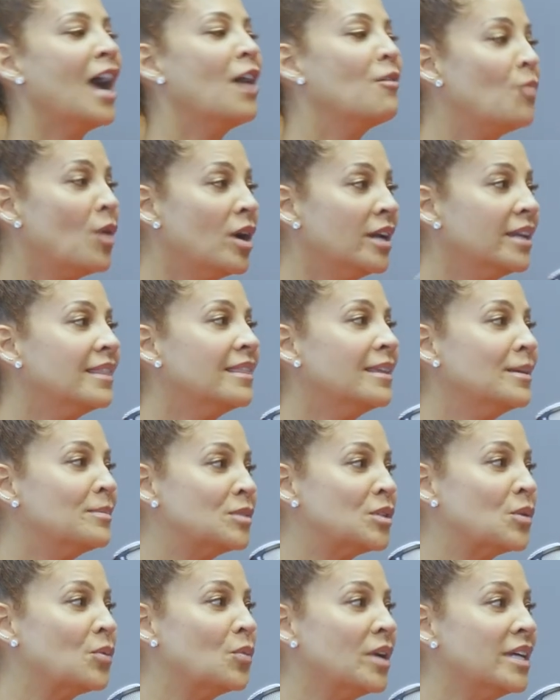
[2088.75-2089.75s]
I wanted
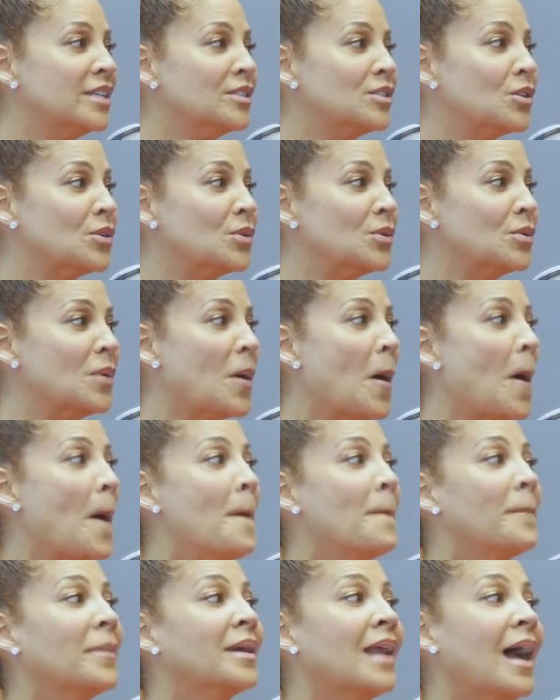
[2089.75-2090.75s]
them to win too,
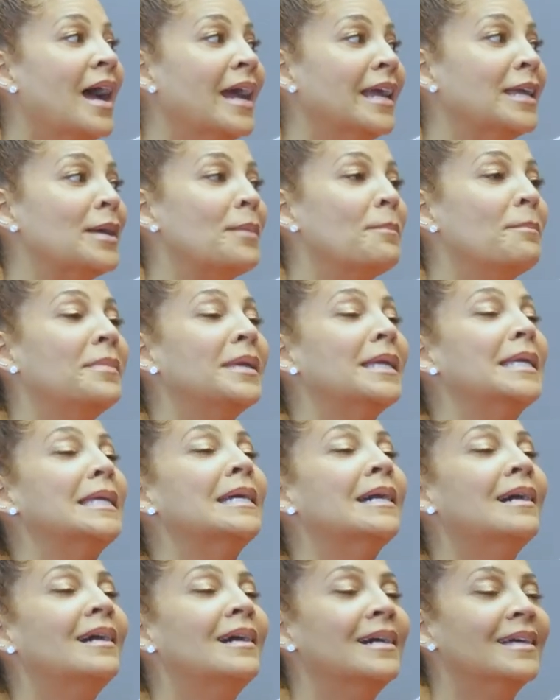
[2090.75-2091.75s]
but I am
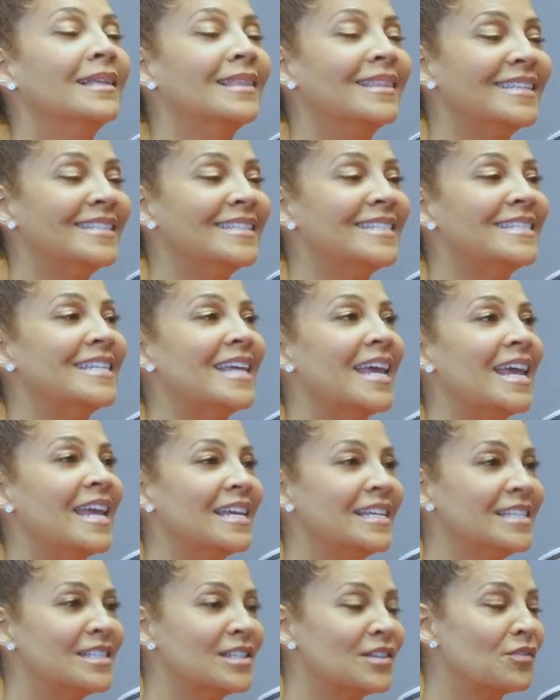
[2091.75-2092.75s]
beyond the
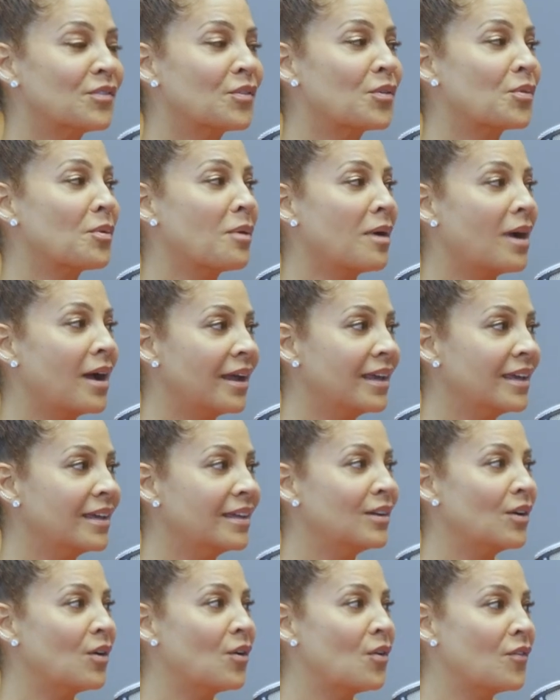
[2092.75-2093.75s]
days of
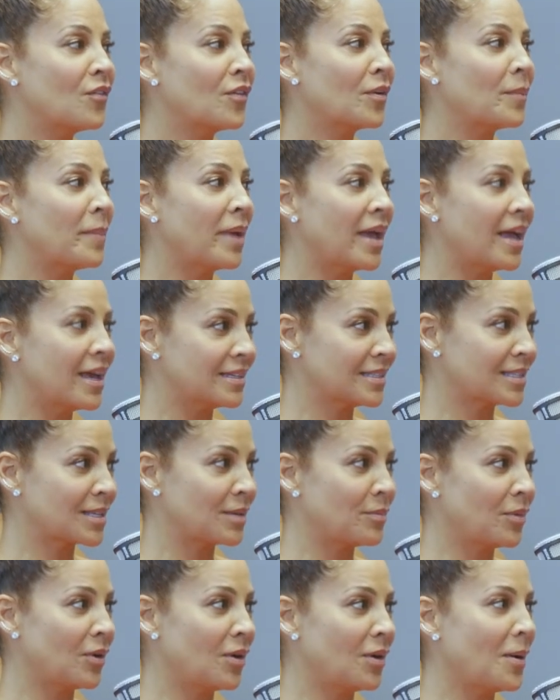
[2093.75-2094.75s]
crying over
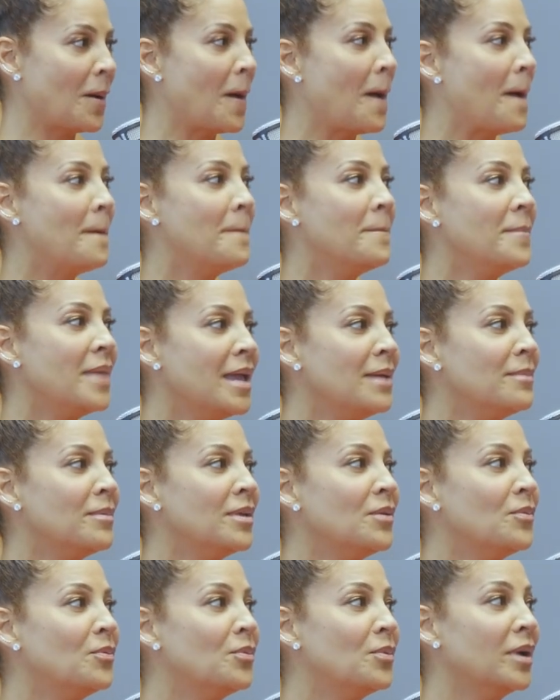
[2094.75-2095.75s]
basketball.
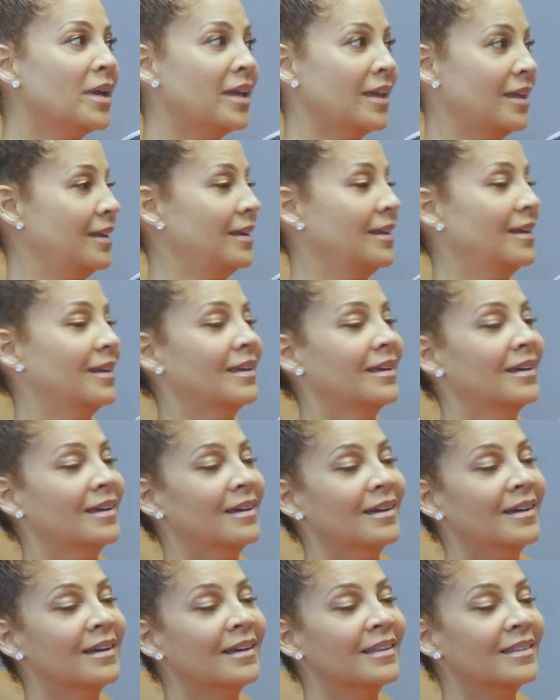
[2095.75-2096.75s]
Maybe win.
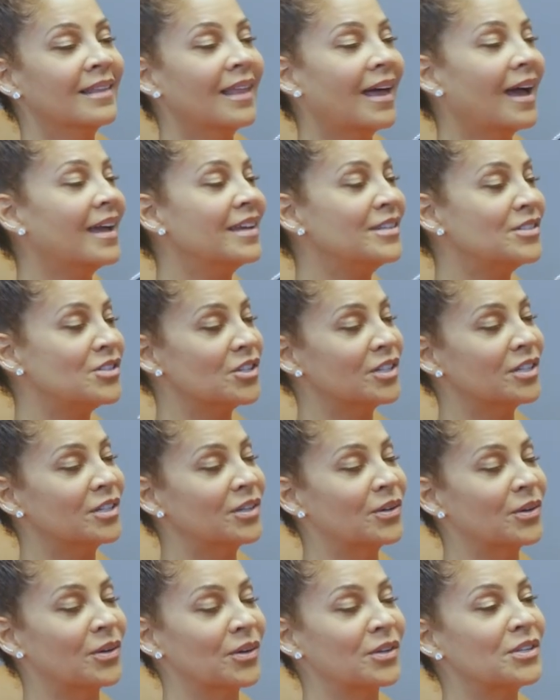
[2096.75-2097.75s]

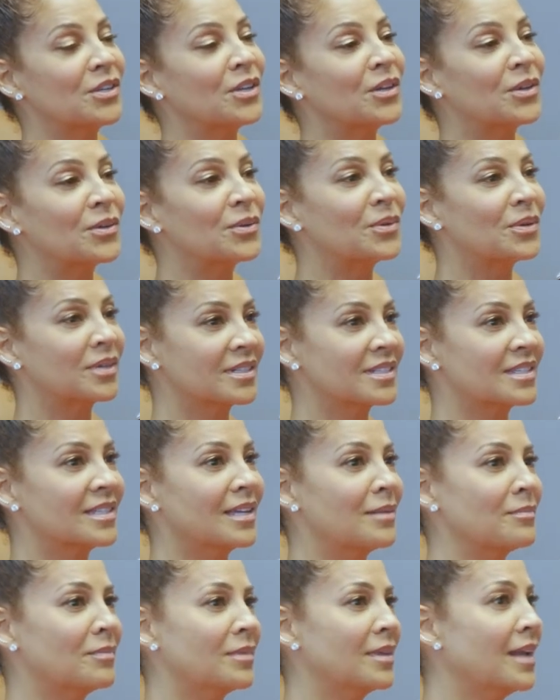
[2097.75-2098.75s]
Elijah or you or
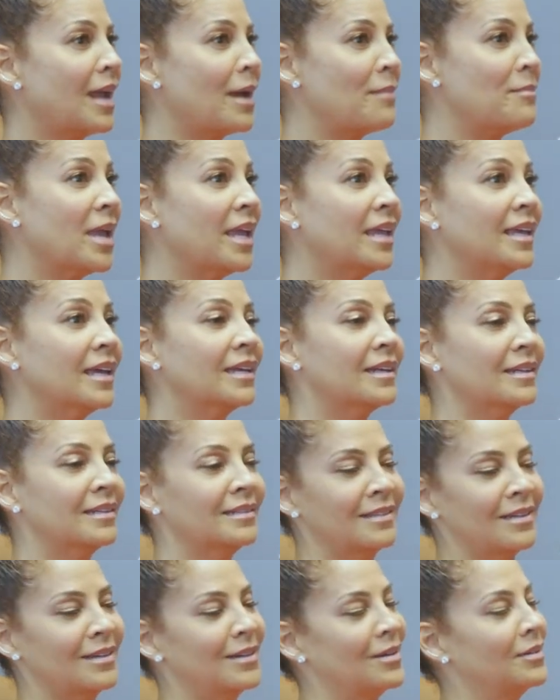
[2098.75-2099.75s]
something, I may get
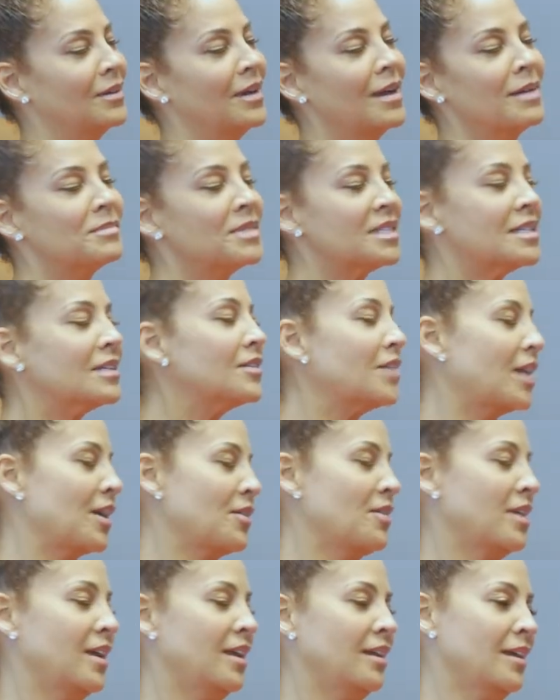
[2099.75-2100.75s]
it. No, I'm still
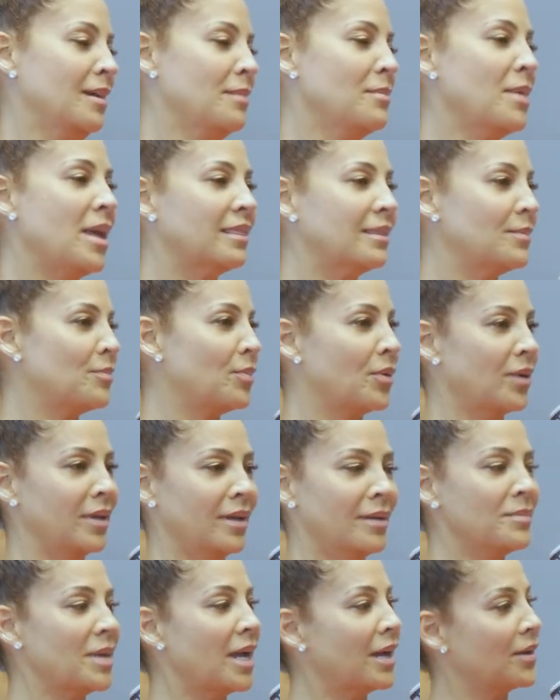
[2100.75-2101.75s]
not crying. I'm at the
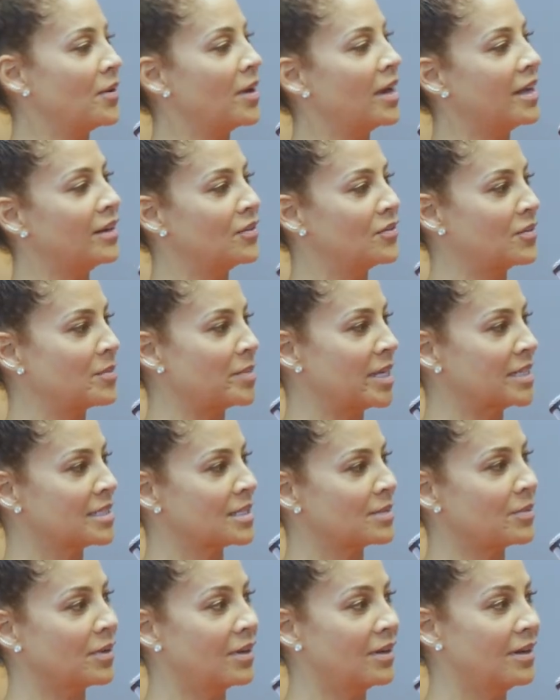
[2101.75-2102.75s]
point. I'm not crying over
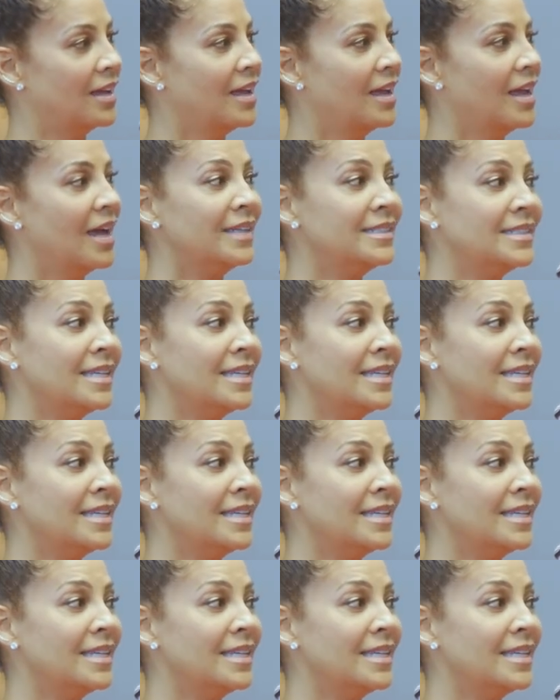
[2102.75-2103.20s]
basketball. I